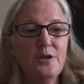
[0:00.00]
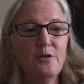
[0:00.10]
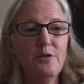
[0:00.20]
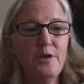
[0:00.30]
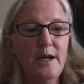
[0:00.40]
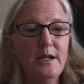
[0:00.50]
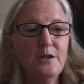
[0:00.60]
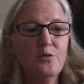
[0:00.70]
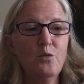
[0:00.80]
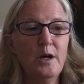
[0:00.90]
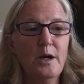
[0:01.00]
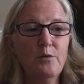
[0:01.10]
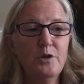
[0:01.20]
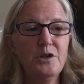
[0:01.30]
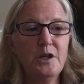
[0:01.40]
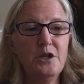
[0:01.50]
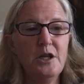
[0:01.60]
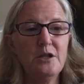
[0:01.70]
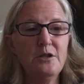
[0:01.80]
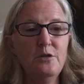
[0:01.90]
So that's what I would
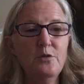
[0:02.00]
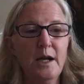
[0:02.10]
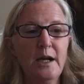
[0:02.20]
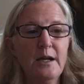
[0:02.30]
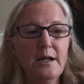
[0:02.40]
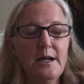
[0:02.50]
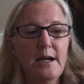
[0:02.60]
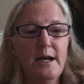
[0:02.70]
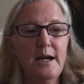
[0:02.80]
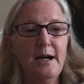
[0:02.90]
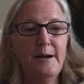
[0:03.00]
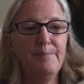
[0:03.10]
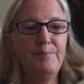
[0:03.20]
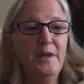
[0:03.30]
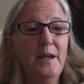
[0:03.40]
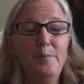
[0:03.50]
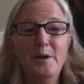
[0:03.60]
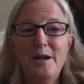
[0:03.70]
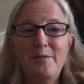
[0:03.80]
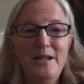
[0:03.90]
suggest doing.
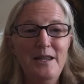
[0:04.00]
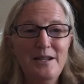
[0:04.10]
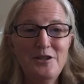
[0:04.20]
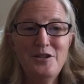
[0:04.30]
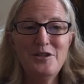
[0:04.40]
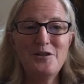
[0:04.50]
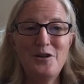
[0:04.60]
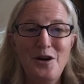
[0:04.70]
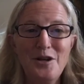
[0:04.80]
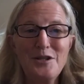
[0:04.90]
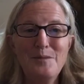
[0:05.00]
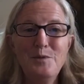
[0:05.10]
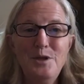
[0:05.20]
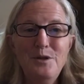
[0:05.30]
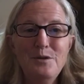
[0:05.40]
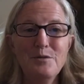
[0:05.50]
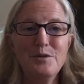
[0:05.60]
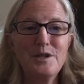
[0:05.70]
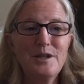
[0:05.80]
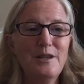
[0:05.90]
But I mean, that's just awesome
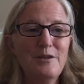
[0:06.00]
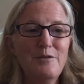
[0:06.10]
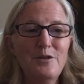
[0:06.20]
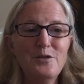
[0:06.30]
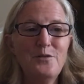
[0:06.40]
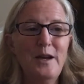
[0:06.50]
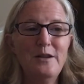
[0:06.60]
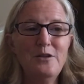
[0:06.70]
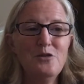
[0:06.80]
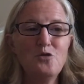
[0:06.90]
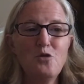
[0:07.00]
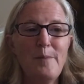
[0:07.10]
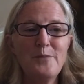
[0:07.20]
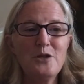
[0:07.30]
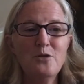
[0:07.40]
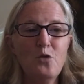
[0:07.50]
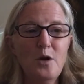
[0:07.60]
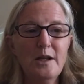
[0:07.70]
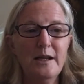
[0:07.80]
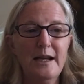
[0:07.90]
news. Those values dropped so
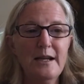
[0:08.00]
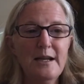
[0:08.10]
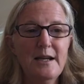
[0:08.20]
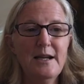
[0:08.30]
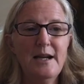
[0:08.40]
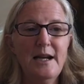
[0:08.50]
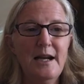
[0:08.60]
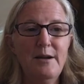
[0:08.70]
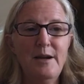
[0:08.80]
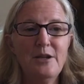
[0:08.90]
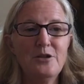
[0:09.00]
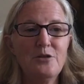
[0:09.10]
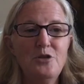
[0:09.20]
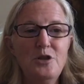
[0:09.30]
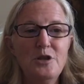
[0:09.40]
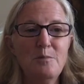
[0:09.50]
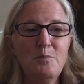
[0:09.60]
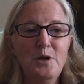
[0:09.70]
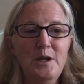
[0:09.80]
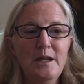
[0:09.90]
quickly. And so she's
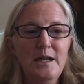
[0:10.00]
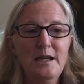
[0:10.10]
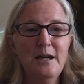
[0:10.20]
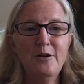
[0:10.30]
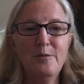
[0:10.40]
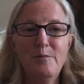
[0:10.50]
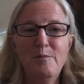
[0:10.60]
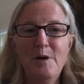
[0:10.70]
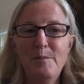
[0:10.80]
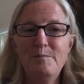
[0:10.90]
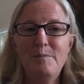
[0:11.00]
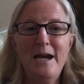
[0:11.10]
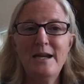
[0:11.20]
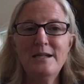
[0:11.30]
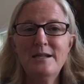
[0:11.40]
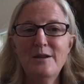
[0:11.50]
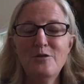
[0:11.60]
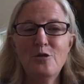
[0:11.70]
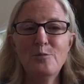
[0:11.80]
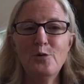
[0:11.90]
completely got her pup back into
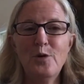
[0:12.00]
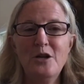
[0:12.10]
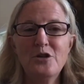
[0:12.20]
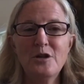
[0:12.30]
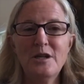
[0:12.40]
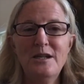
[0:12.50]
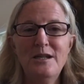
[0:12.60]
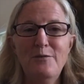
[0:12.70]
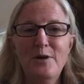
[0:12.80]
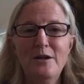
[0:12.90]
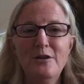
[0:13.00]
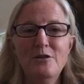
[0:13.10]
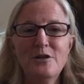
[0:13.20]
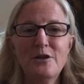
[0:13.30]
the normal range on kidney values.